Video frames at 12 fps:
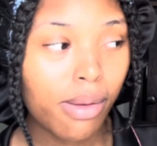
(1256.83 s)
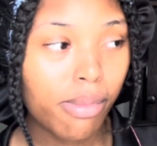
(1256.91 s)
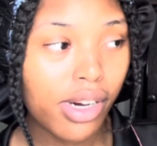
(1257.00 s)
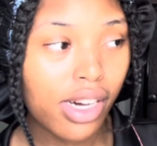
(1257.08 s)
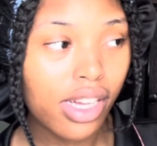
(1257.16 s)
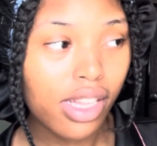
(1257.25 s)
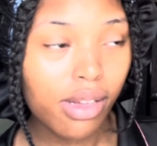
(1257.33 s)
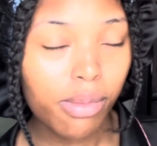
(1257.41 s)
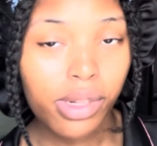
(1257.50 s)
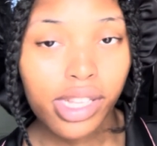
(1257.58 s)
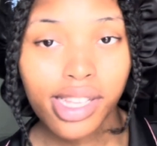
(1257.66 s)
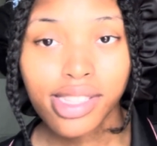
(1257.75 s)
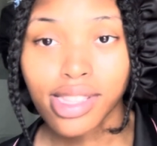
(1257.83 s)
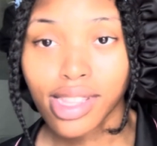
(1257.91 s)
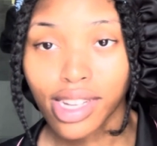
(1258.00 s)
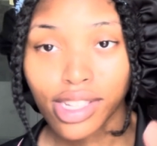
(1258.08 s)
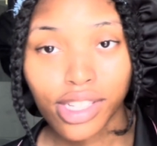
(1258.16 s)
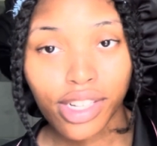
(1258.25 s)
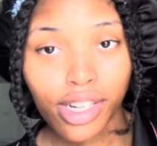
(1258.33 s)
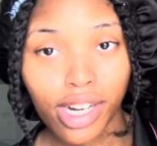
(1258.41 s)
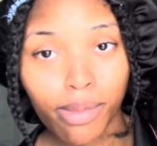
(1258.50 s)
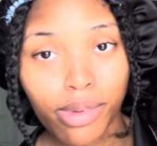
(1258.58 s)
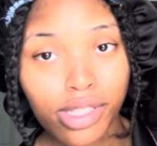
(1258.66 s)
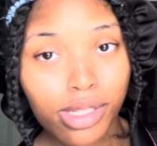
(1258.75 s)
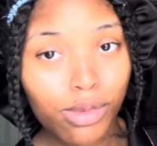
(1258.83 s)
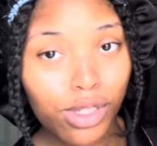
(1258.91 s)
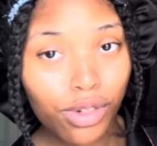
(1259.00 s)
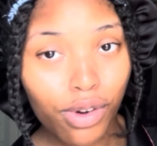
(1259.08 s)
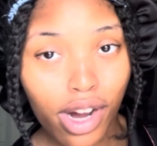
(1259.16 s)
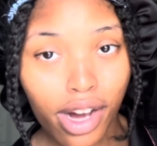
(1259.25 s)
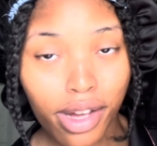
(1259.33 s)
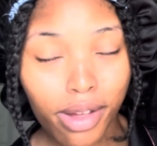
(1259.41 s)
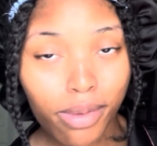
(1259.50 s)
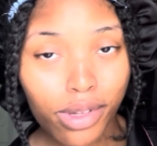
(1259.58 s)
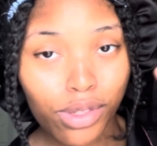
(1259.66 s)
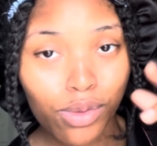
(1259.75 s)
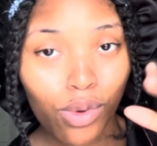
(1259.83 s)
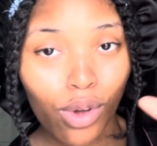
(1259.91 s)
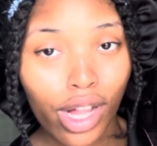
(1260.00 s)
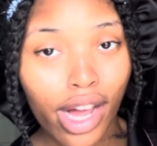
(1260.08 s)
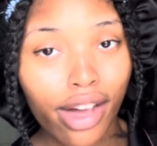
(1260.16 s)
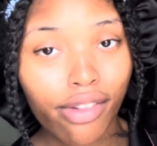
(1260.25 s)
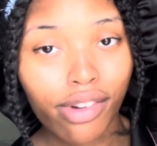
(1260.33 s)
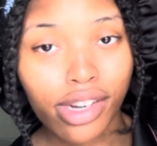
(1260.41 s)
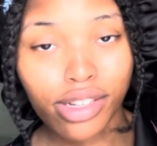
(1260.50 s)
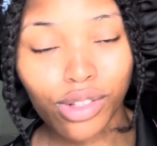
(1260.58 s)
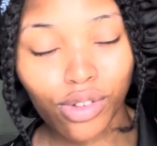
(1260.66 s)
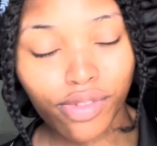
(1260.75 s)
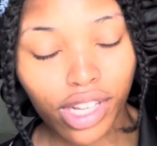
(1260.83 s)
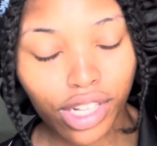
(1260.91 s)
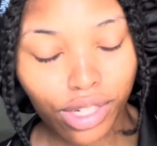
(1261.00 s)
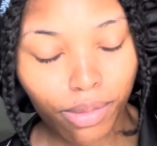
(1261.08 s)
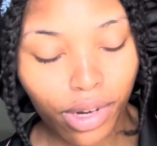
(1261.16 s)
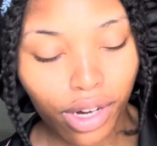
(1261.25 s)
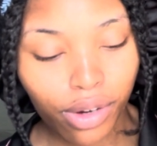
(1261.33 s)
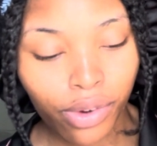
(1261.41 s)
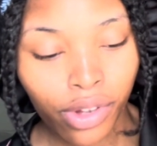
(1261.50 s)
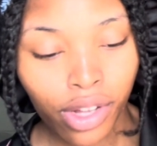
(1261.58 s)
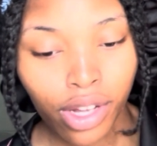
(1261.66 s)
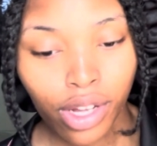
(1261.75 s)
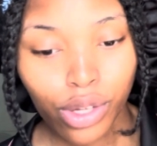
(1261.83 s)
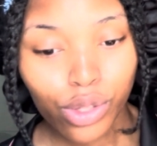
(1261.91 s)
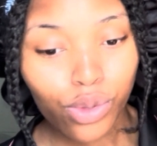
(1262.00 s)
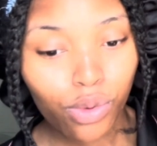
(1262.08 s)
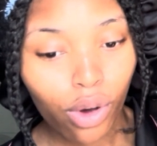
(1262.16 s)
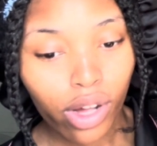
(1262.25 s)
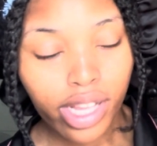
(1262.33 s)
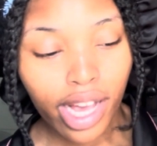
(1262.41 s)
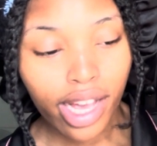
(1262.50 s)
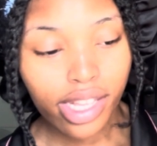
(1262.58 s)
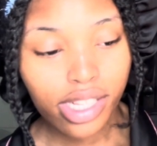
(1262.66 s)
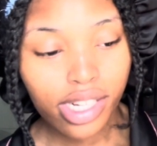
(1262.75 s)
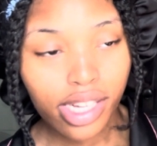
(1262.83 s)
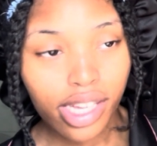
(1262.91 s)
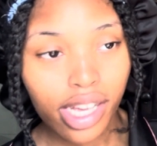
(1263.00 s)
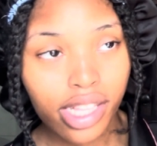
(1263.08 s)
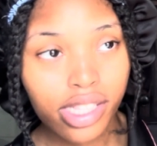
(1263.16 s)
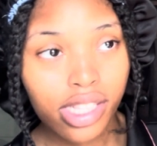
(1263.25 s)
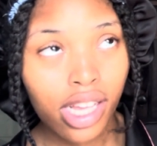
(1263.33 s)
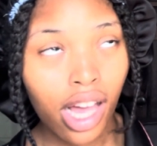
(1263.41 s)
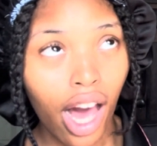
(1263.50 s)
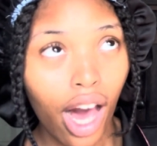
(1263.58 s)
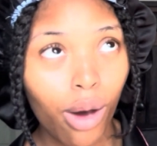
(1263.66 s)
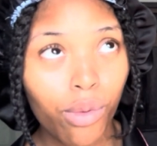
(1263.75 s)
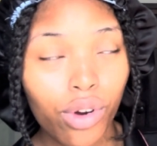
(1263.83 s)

But please like, share, comment, subscribe, do all that, ring the notification bell, do all that. Again, I would